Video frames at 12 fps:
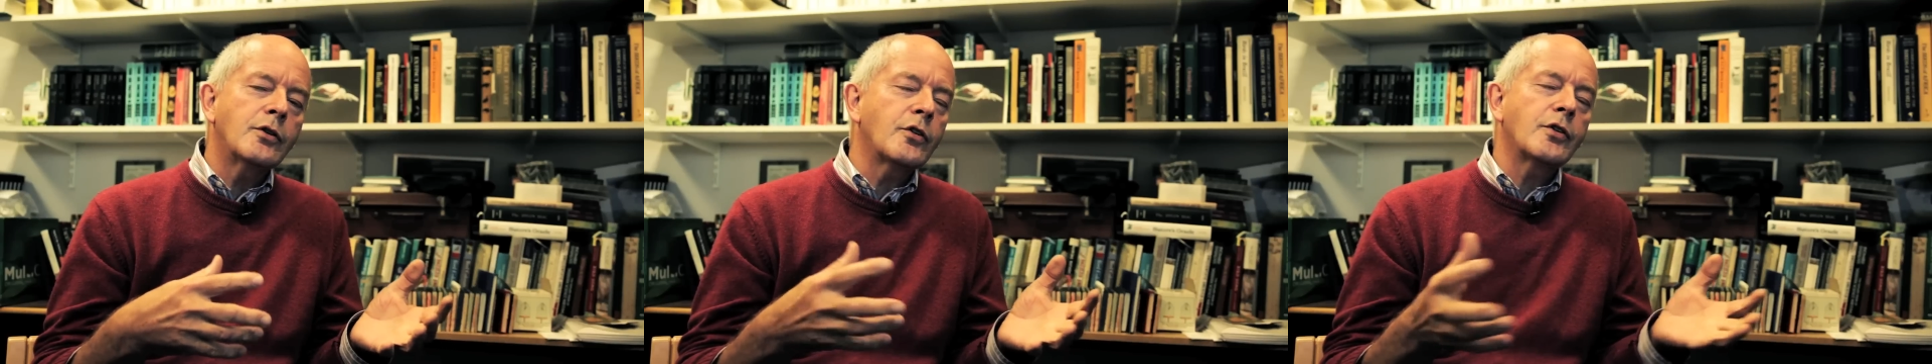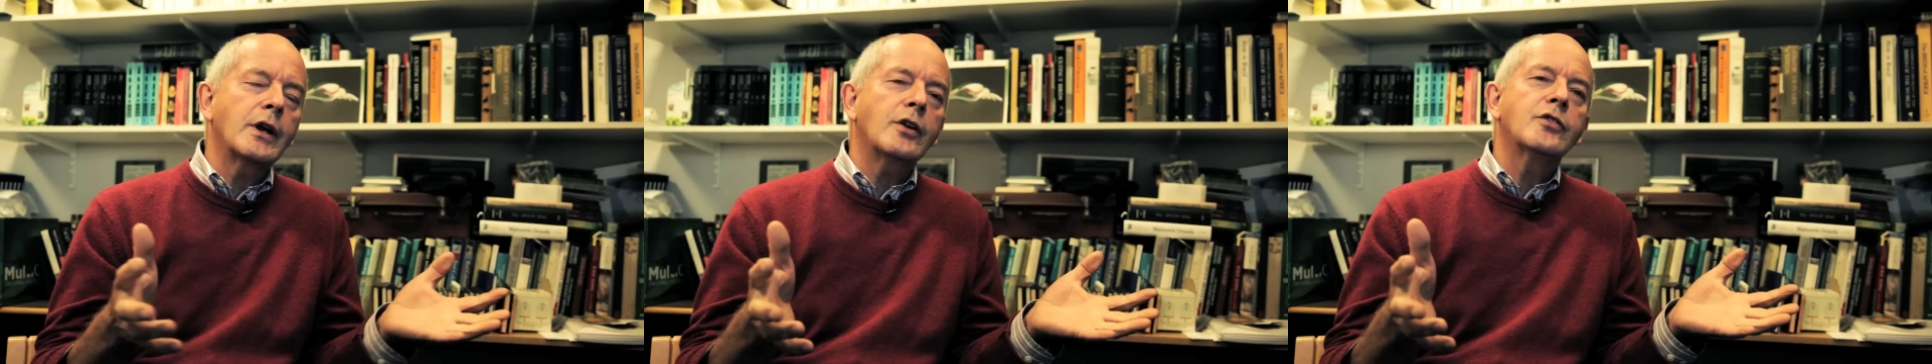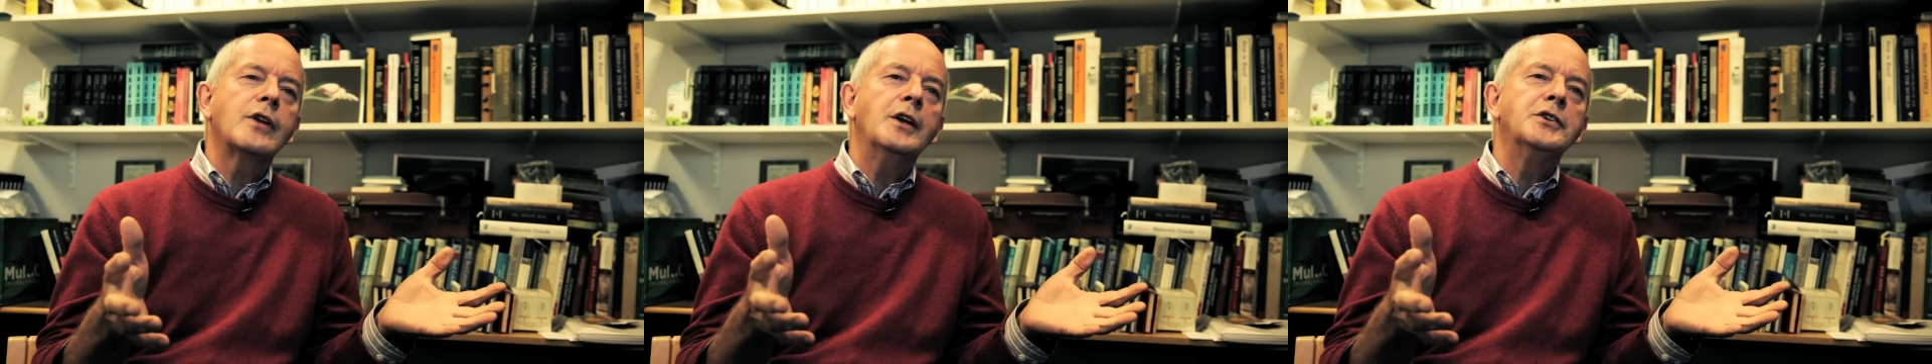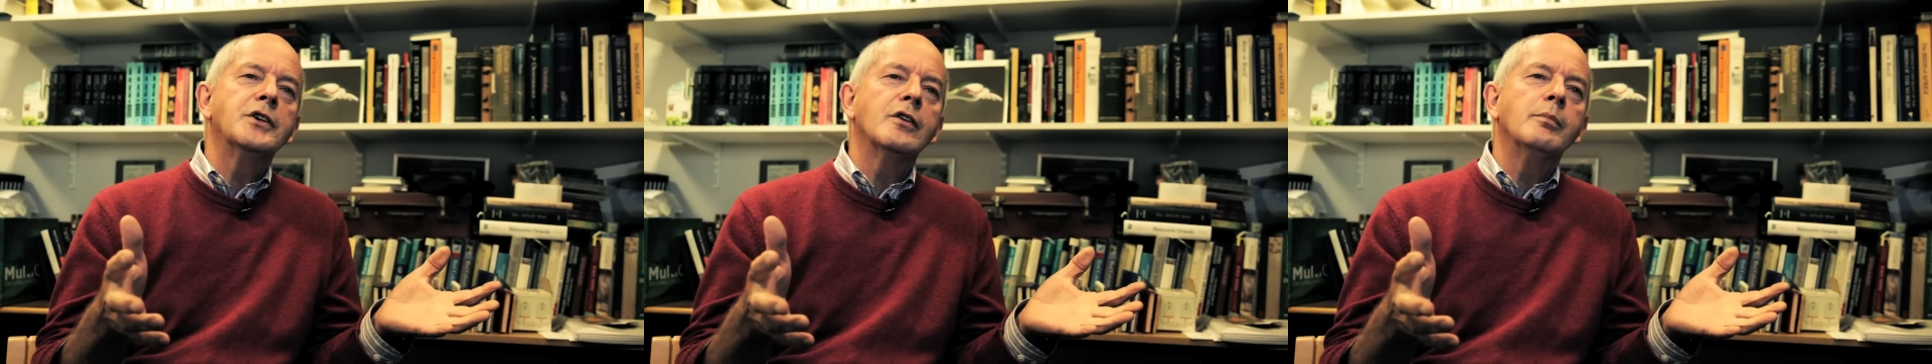just an
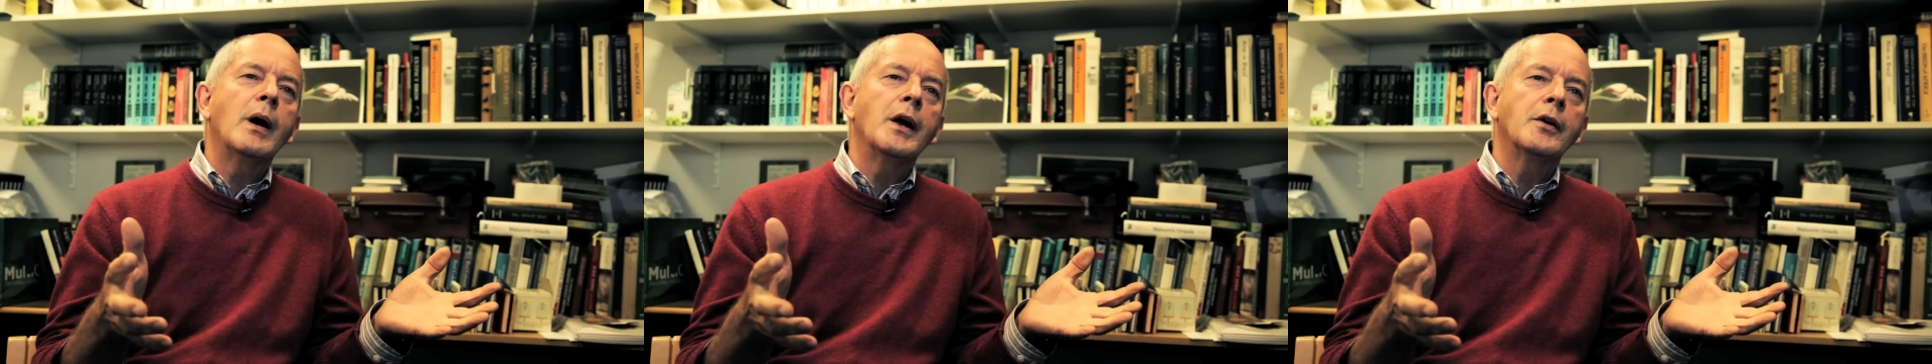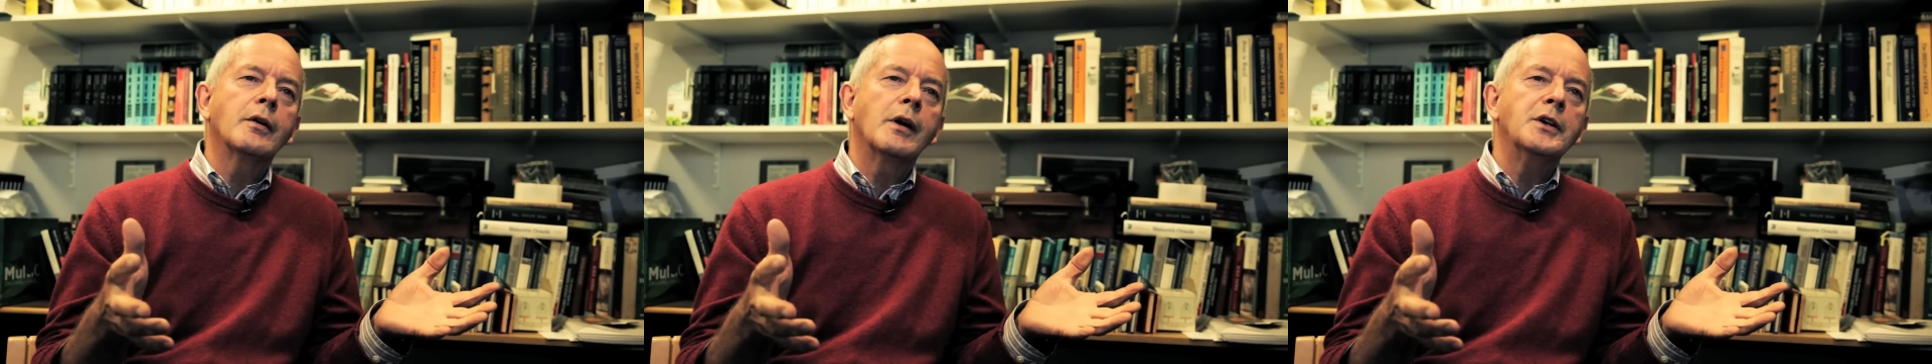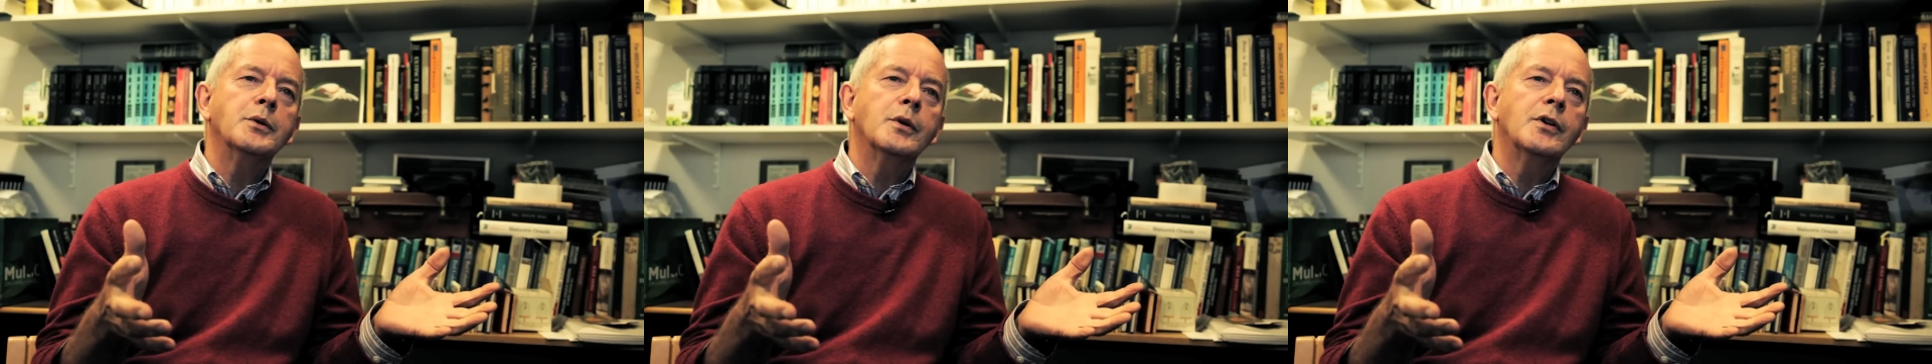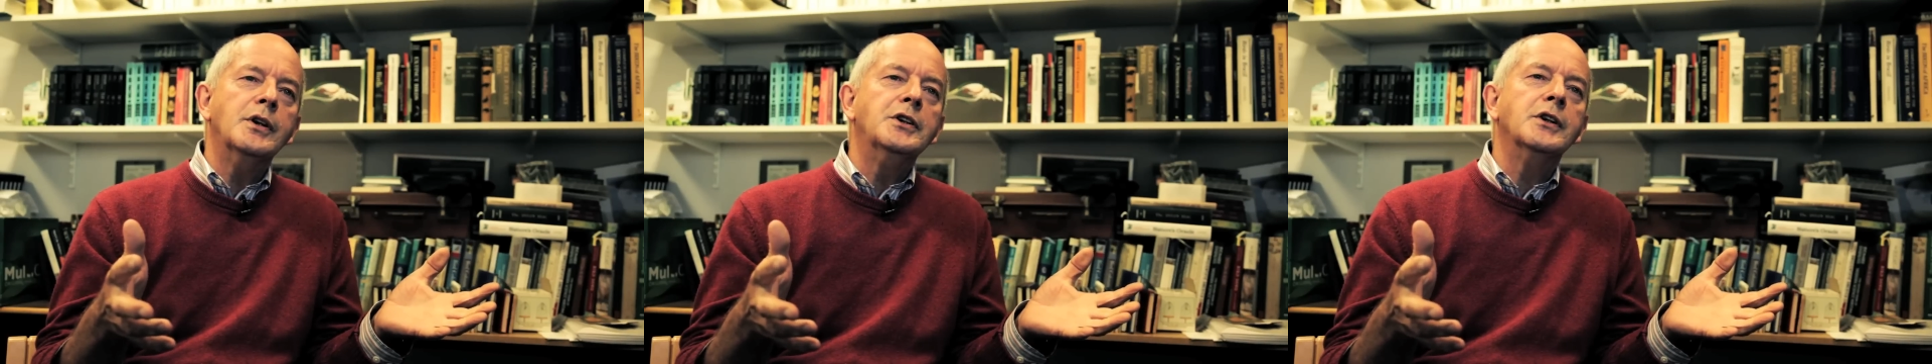extension of my undergraduate
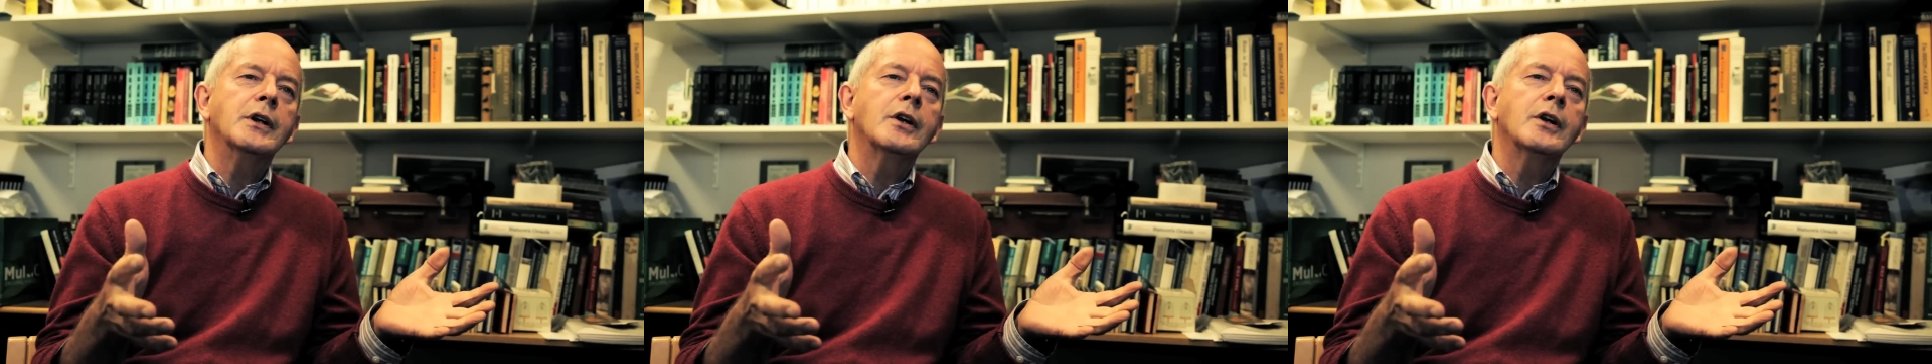teaching.